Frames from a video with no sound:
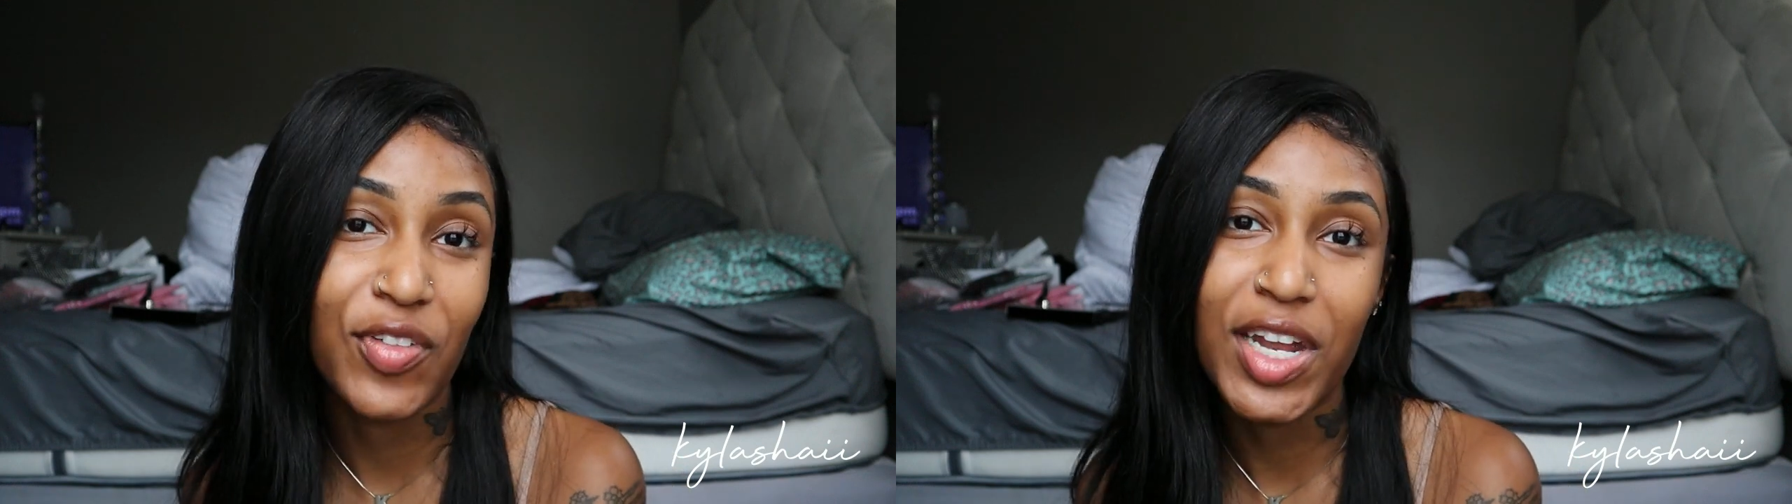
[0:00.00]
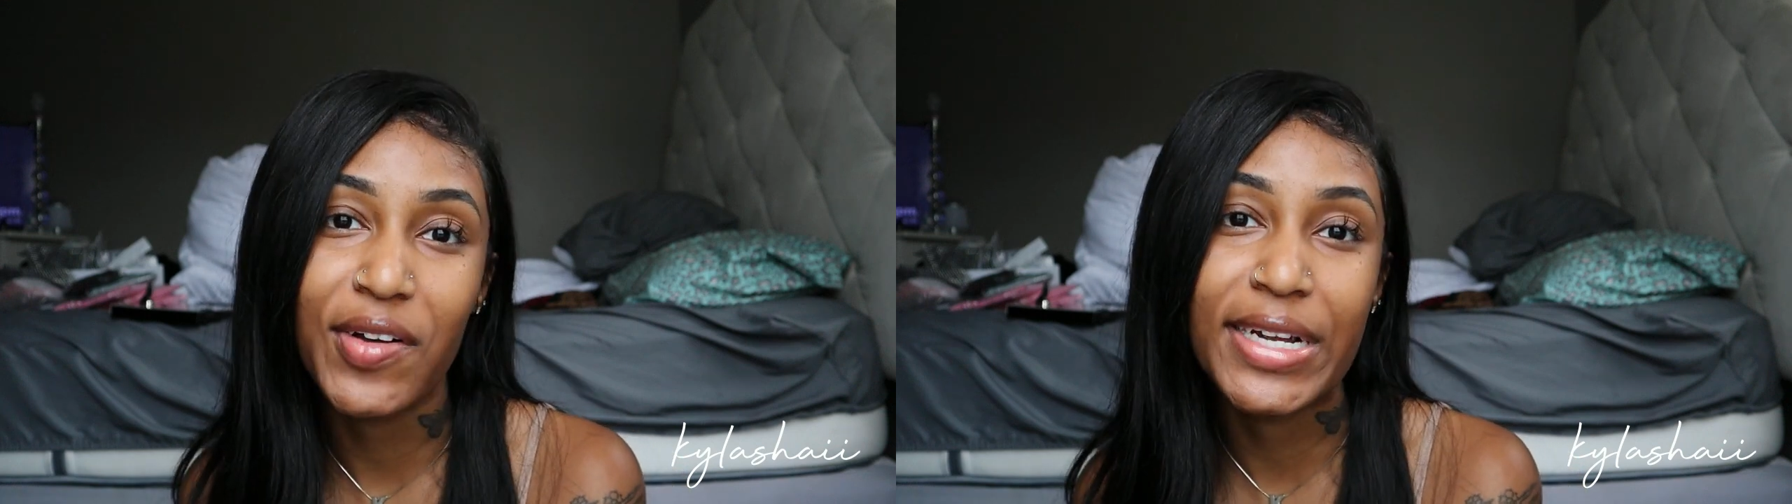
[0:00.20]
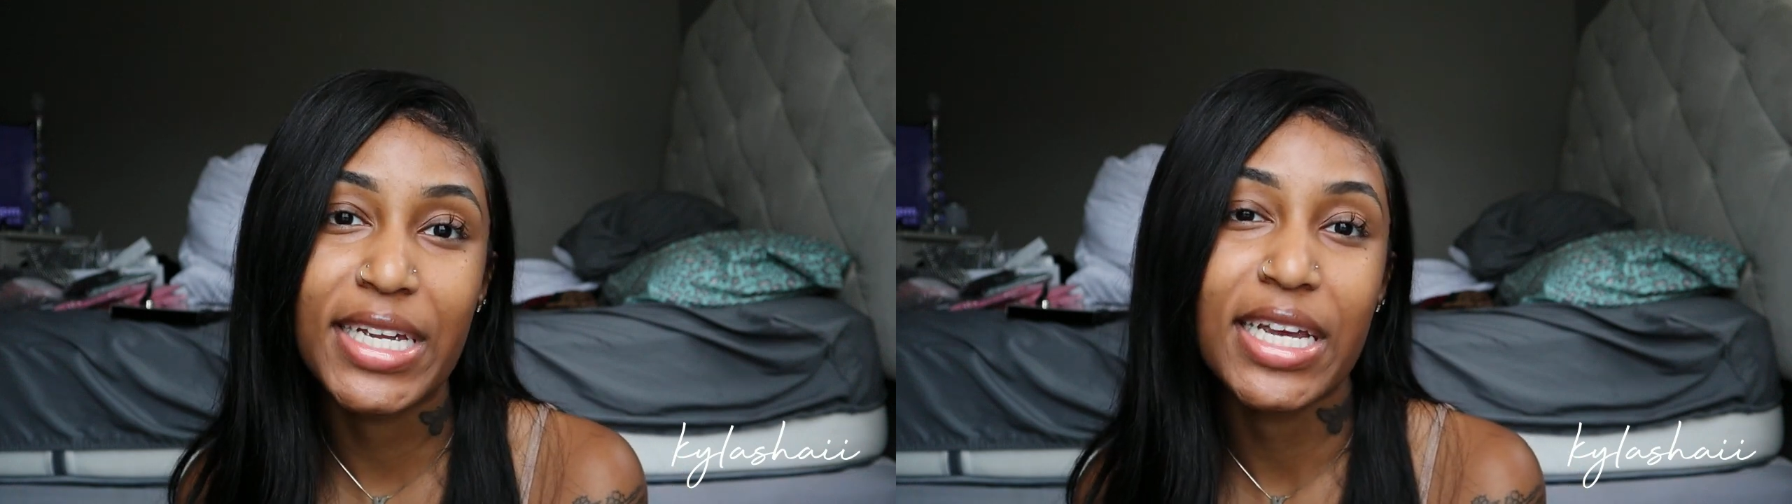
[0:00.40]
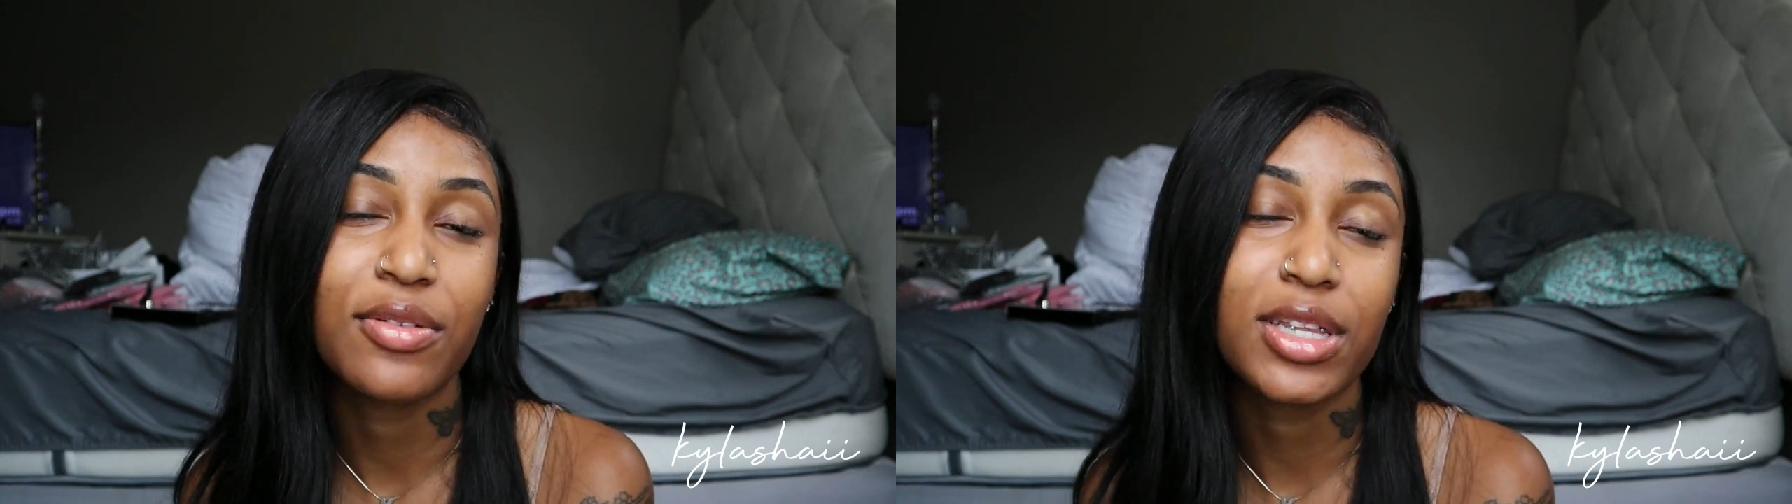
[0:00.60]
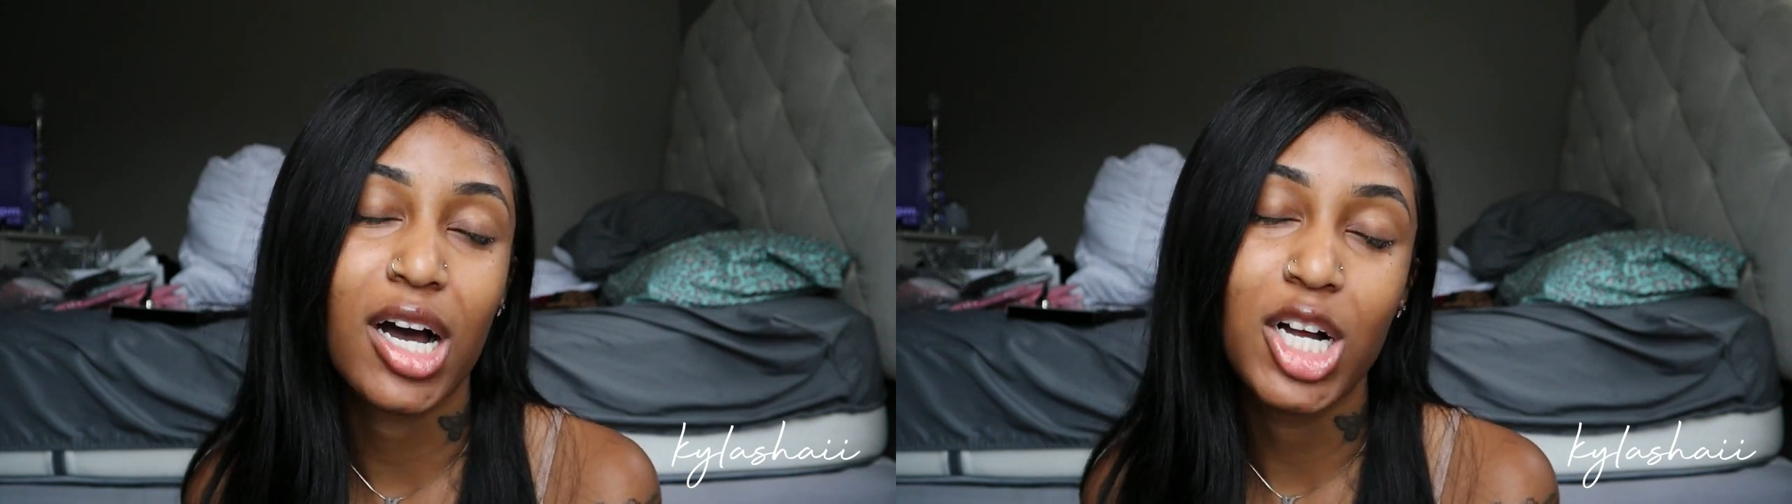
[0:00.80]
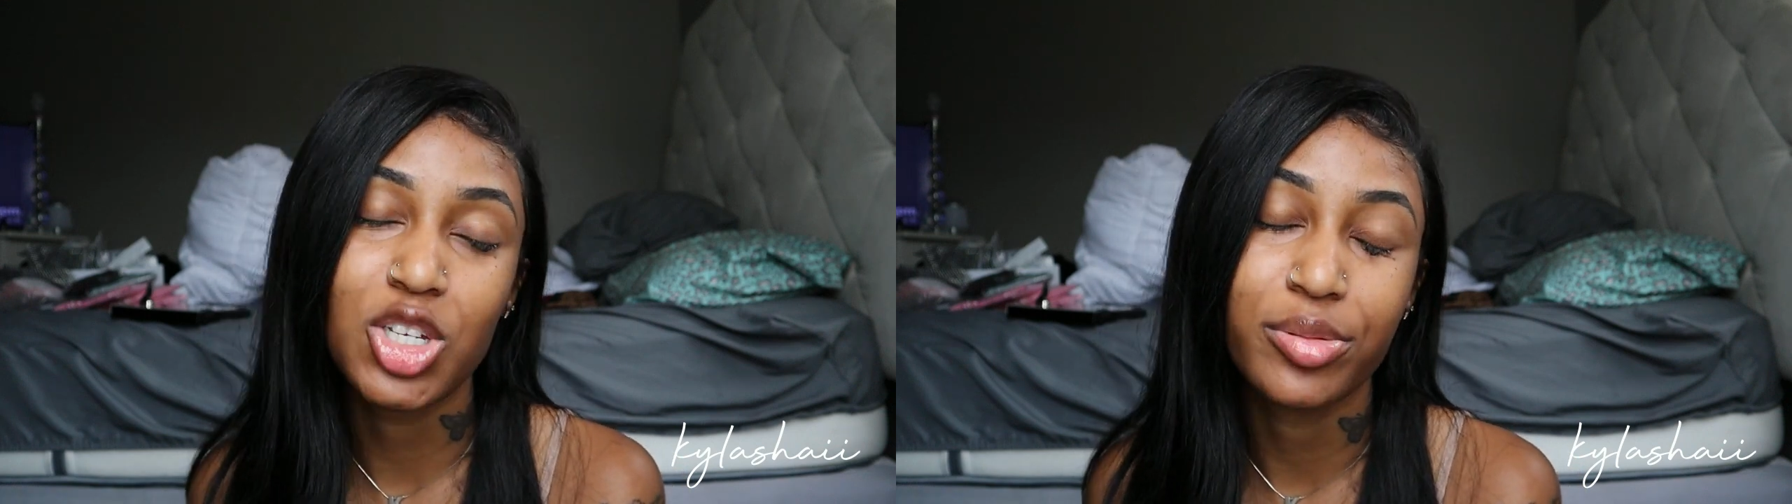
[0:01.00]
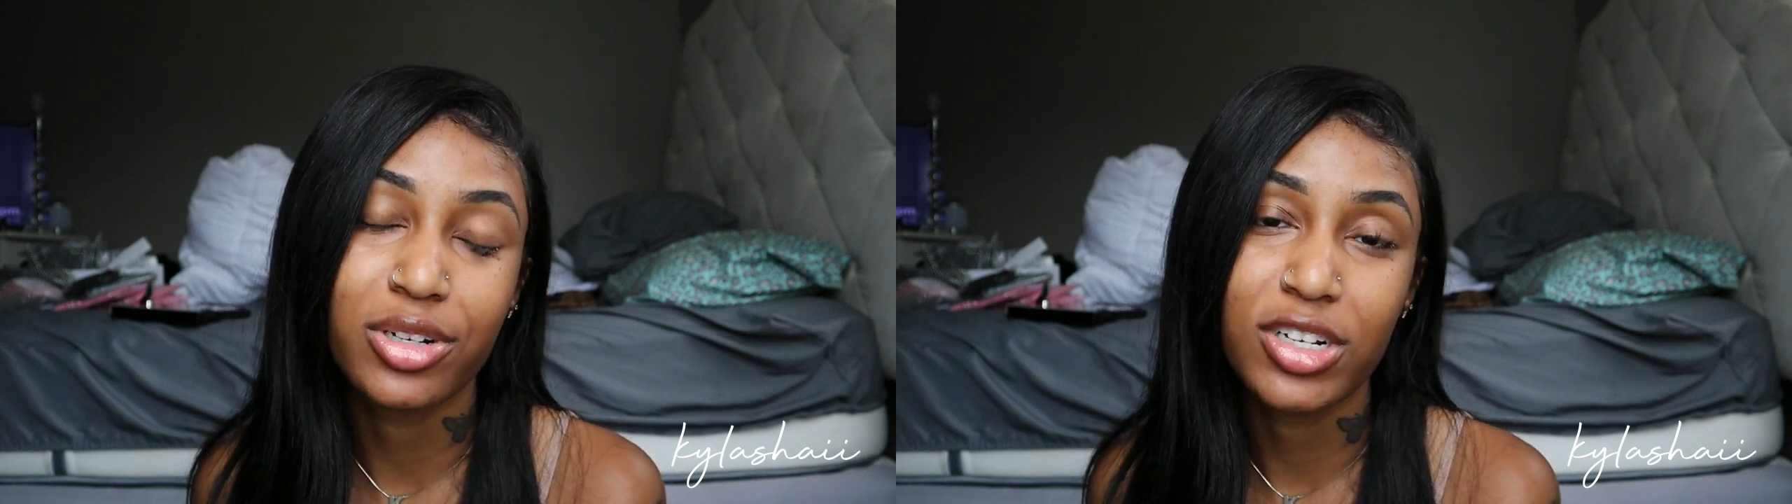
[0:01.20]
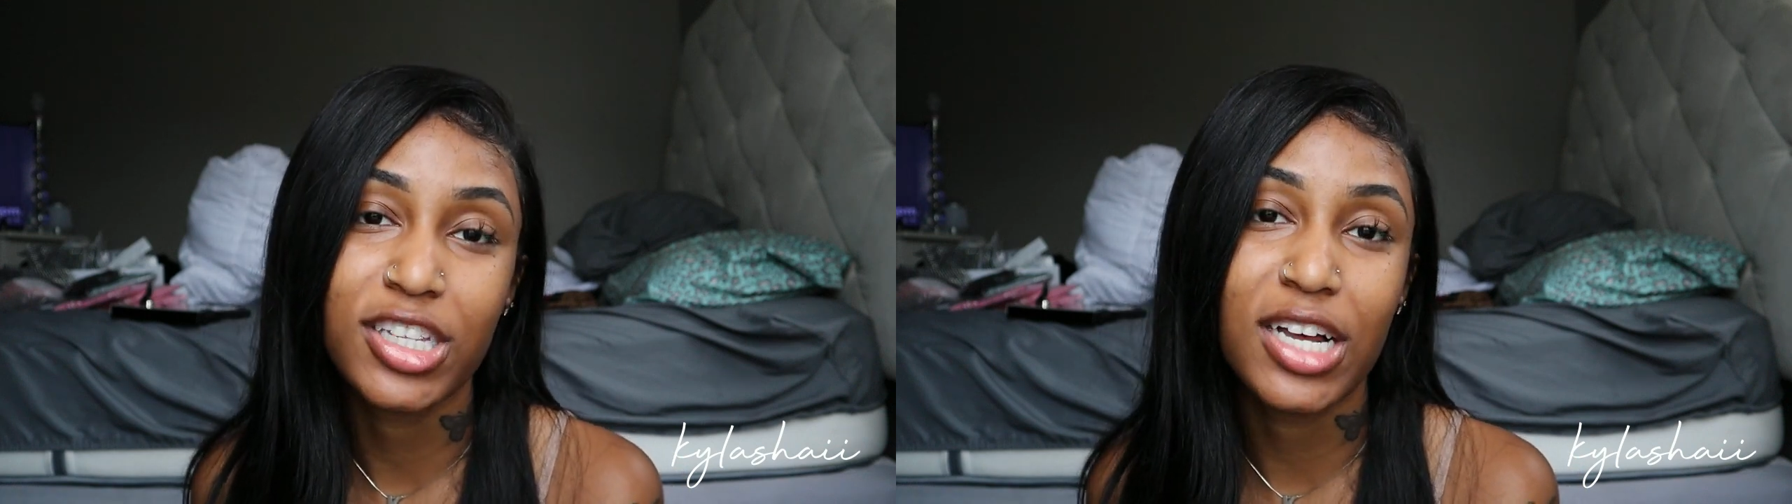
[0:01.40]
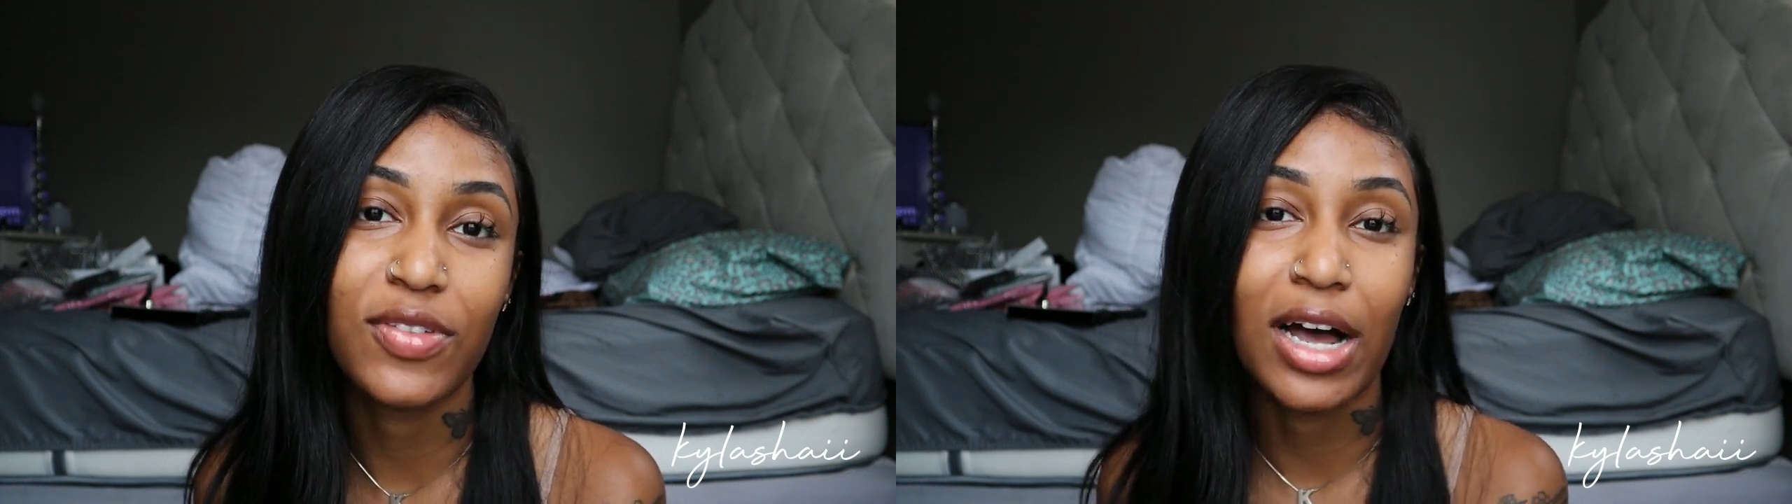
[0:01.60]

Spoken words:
video I did with the entrepreneur stuff,